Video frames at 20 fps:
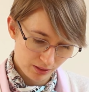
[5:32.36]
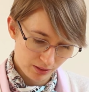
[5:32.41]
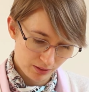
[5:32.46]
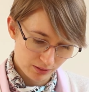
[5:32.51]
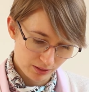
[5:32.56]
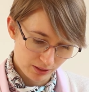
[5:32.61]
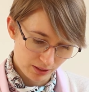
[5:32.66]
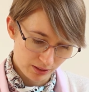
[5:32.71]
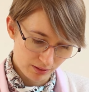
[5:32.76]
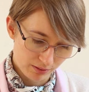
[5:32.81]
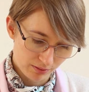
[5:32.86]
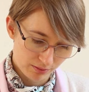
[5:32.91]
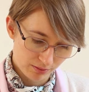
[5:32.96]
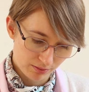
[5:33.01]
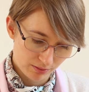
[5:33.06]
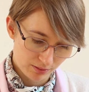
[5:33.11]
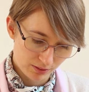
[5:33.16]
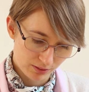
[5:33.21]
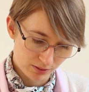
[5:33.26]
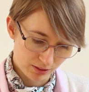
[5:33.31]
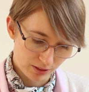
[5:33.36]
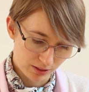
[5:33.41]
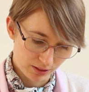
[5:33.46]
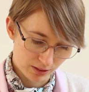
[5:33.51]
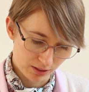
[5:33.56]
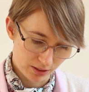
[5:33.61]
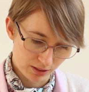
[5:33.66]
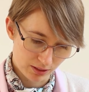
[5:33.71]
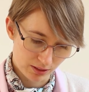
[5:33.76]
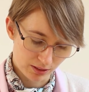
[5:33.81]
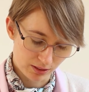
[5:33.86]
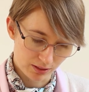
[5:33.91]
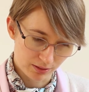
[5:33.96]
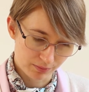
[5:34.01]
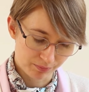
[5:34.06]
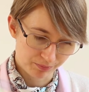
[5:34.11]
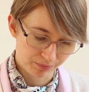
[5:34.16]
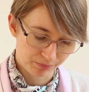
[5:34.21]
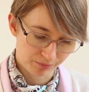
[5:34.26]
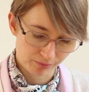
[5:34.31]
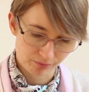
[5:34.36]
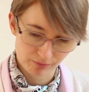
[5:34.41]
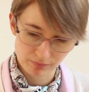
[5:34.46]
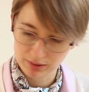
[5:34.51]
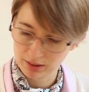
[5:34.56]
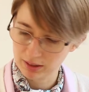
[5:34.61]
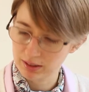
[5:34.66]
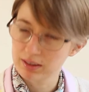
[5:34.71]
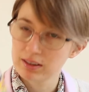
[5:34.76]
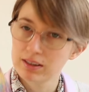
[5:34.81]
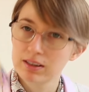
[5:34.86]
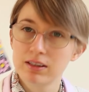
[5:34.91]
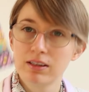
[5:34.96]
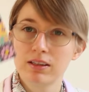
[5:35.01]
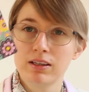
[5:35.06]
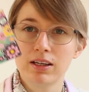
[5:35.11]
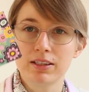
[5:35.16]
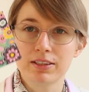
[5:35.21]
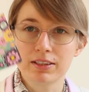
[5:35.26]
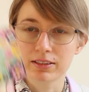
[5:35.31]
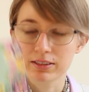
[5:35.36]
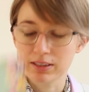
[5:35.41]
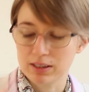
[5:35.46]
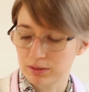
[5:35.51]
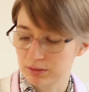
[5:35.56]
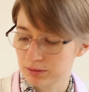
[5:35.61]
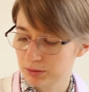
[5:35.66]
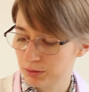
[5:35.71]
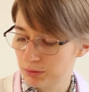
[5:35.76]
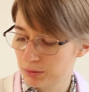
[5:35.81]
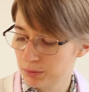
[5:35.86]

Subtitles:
Okay, so this is discount